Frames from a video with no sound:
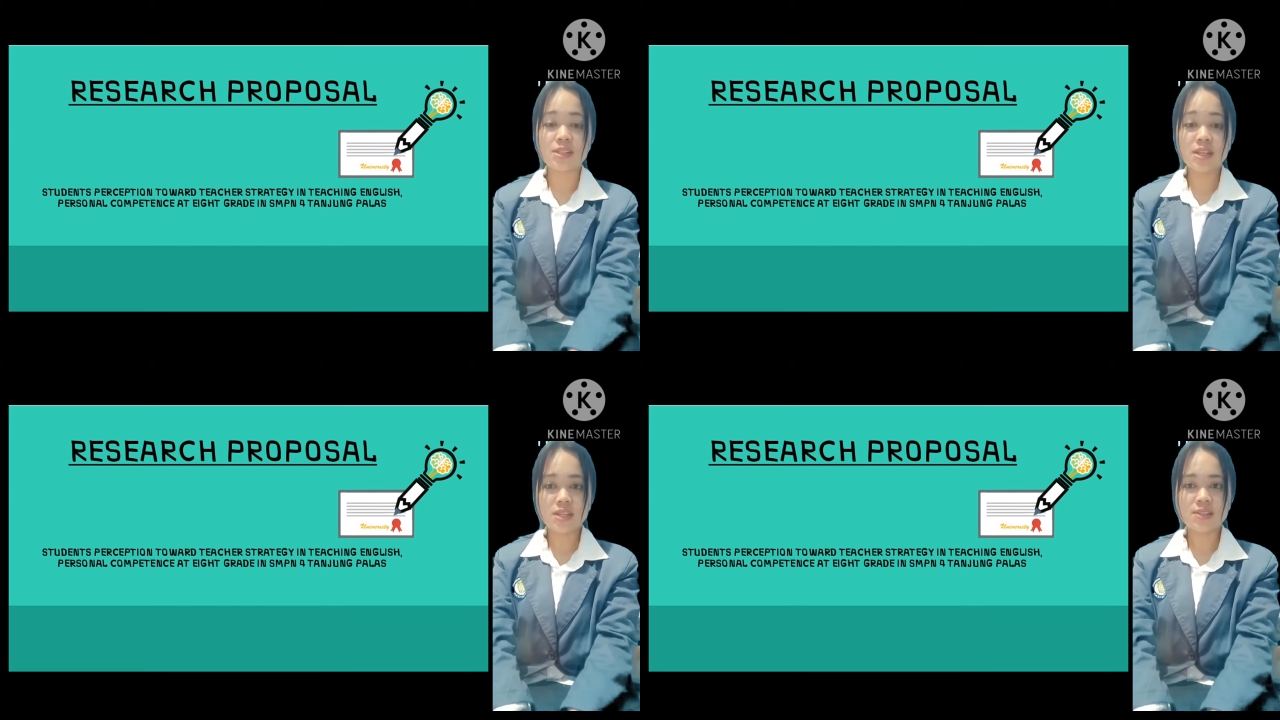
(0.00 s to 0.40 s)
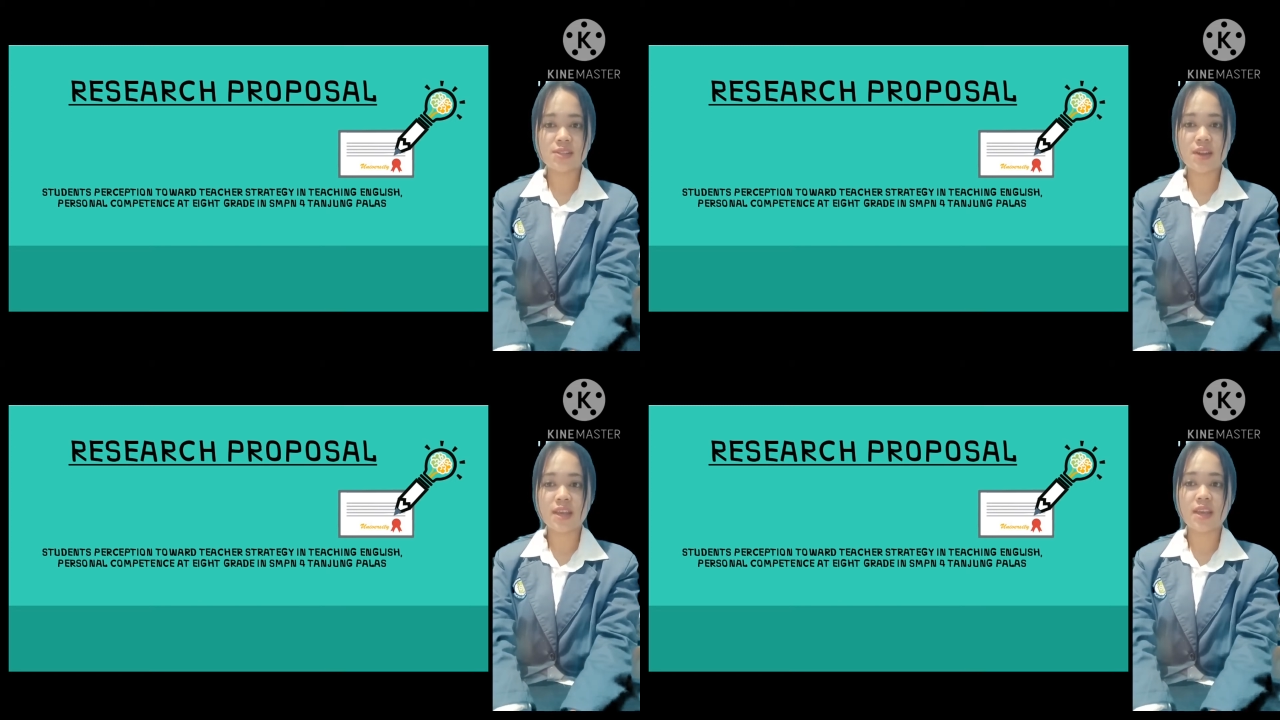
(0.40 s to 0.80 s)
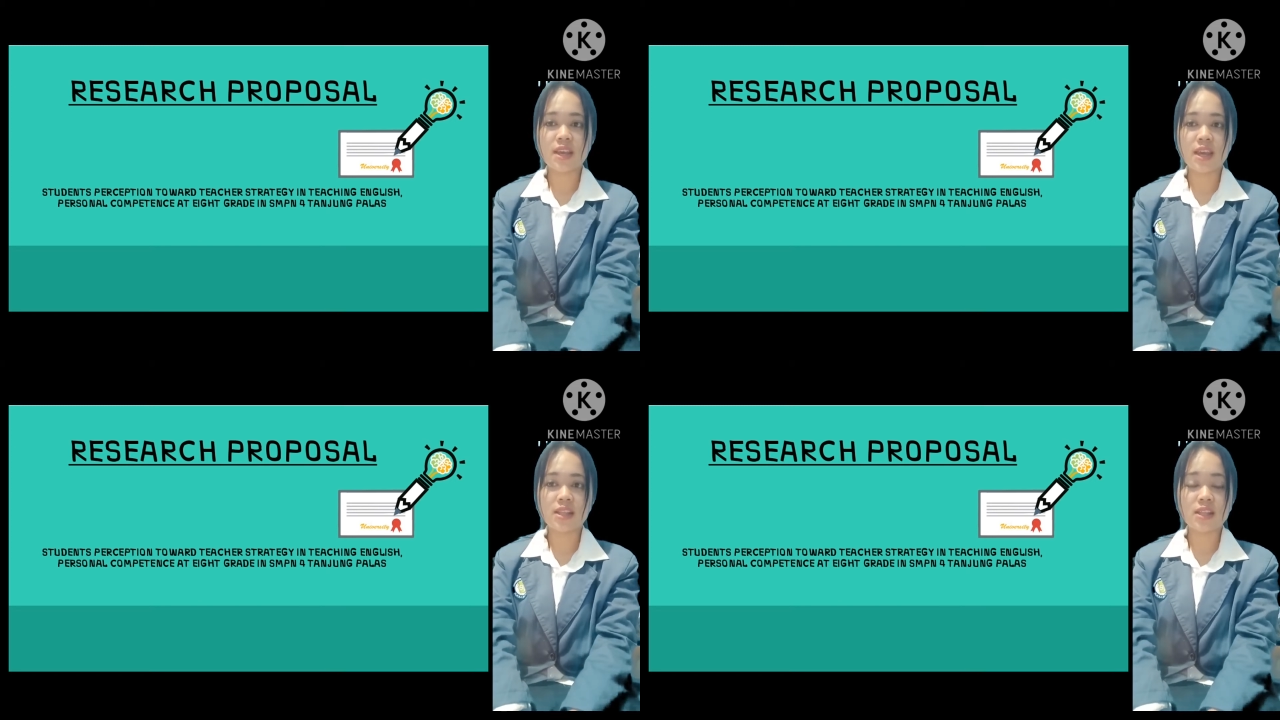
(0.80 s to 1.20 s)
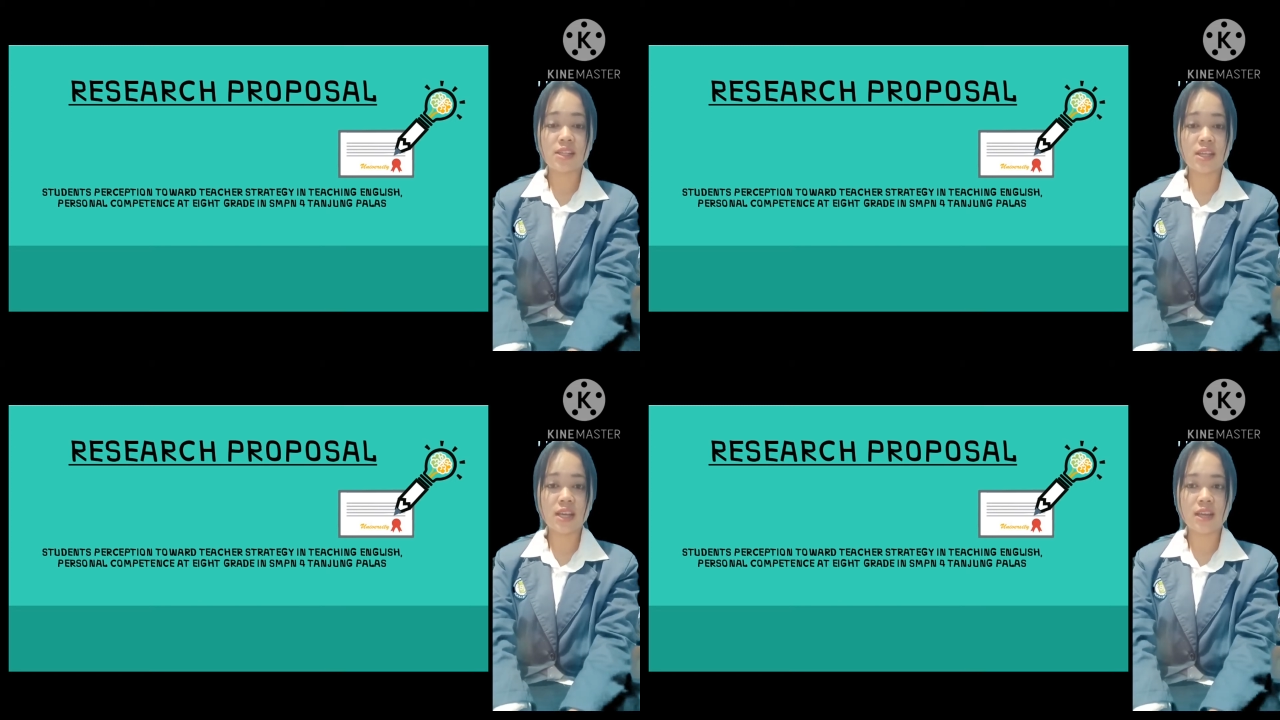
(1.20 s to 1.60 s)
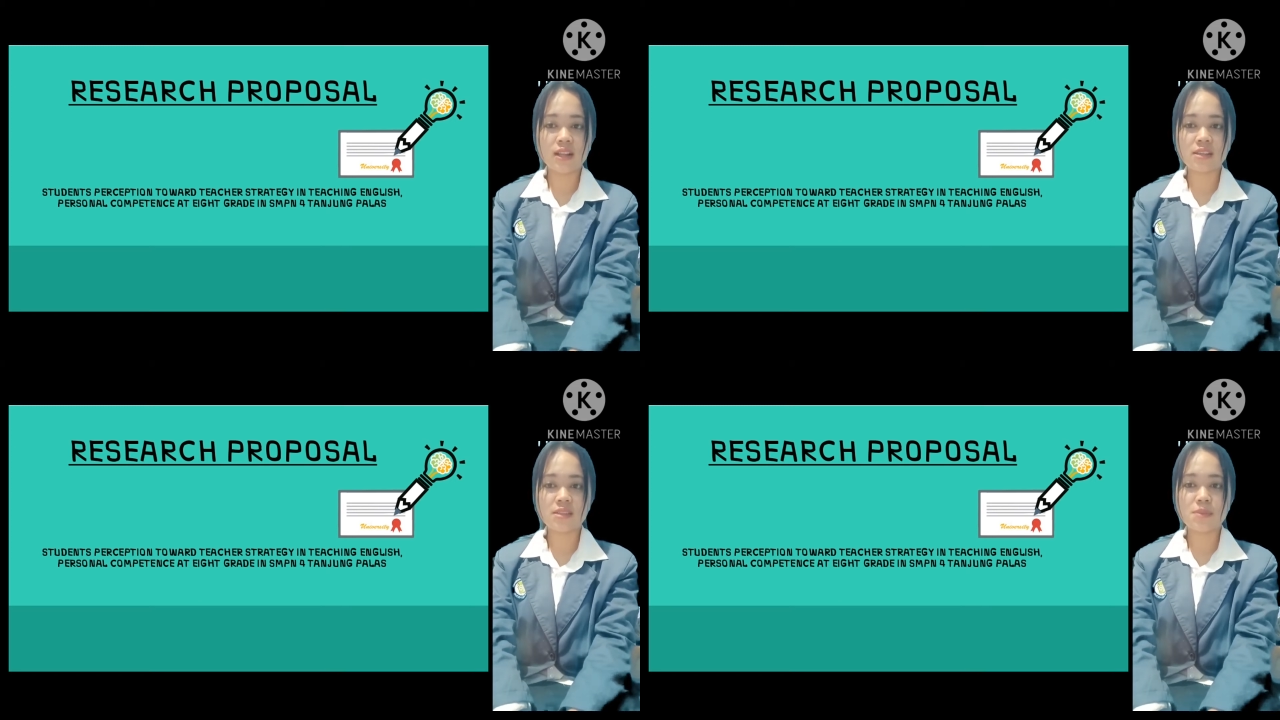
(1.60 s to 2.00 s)
Teacher Strategy in Teaching
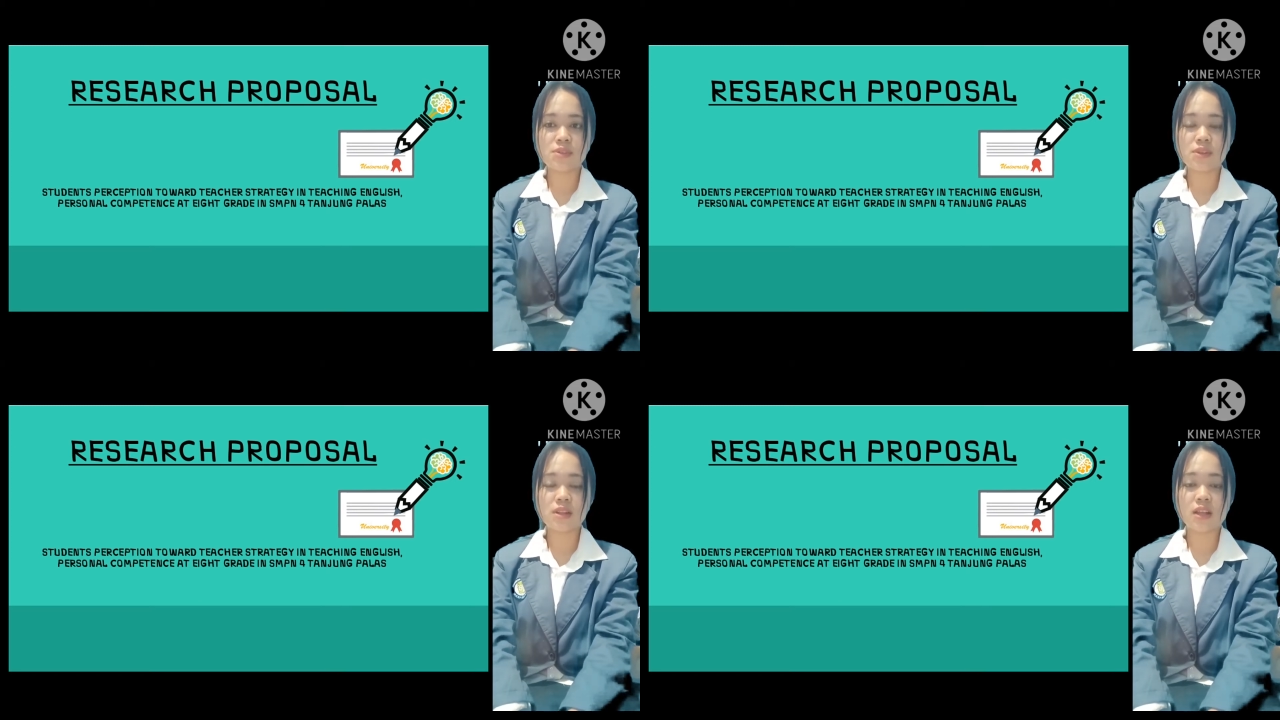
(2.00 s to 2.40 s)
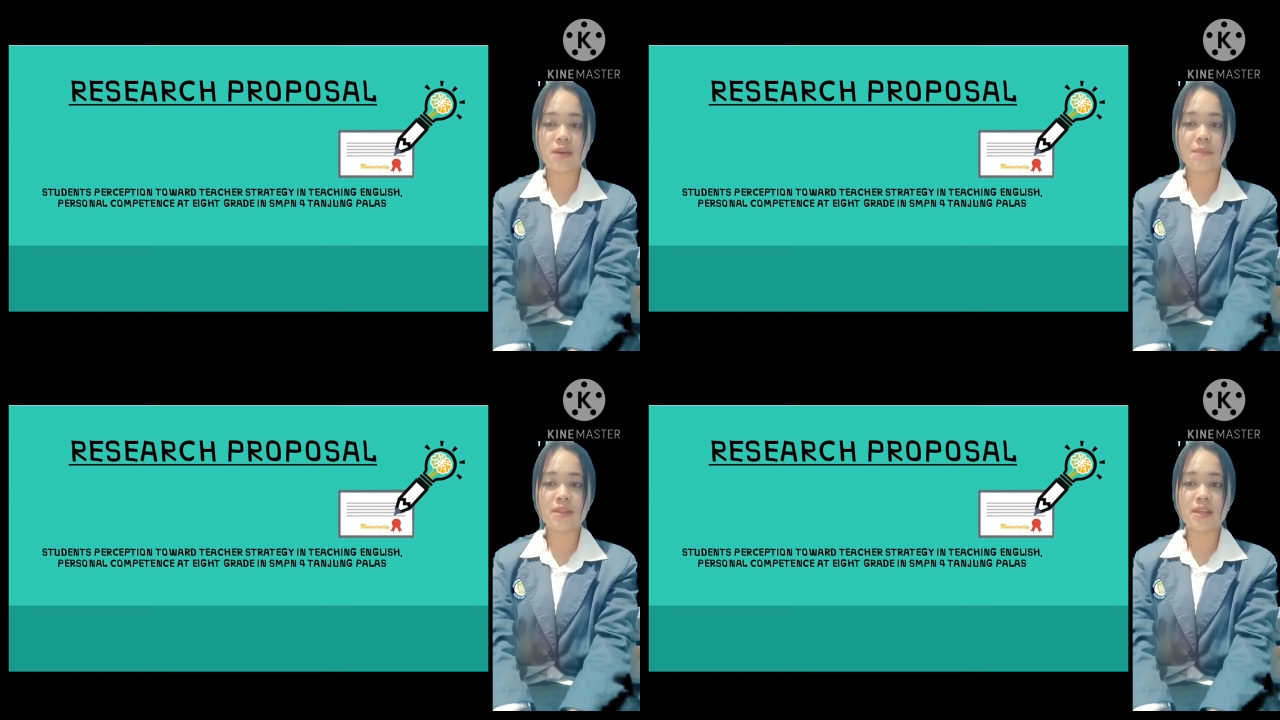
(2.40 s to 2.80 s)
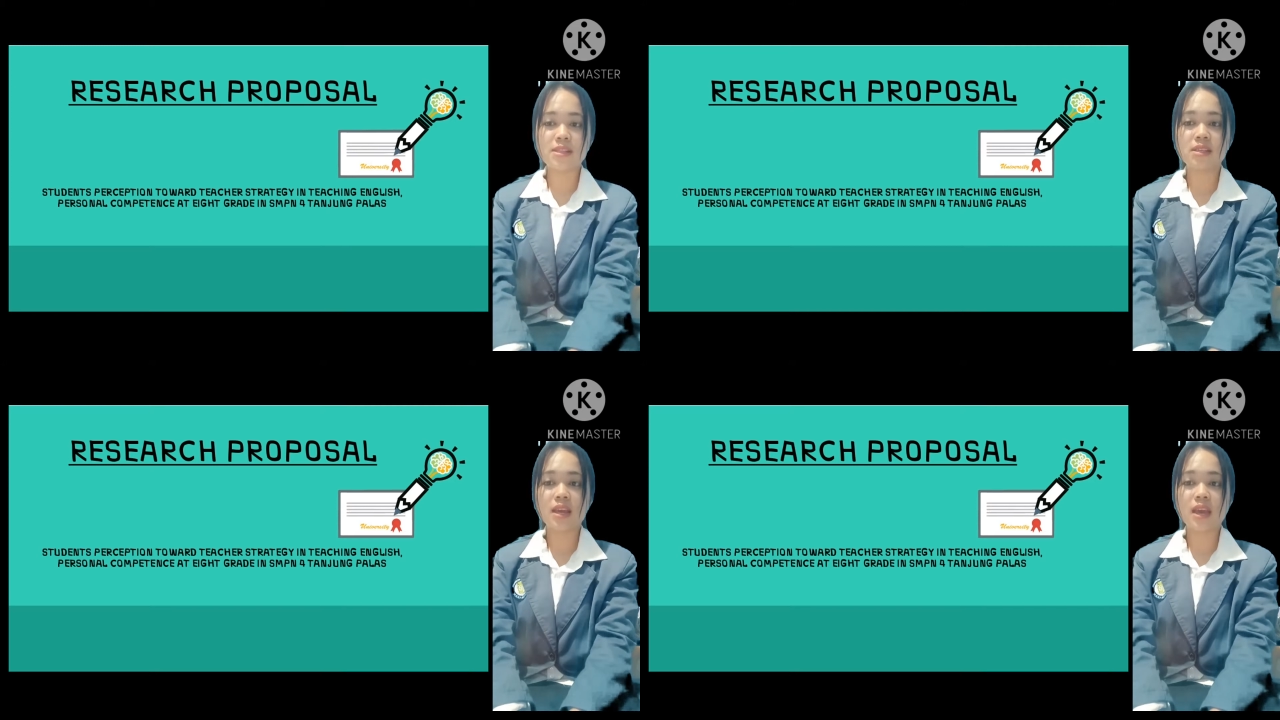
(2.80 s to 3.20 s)
English Personal Competence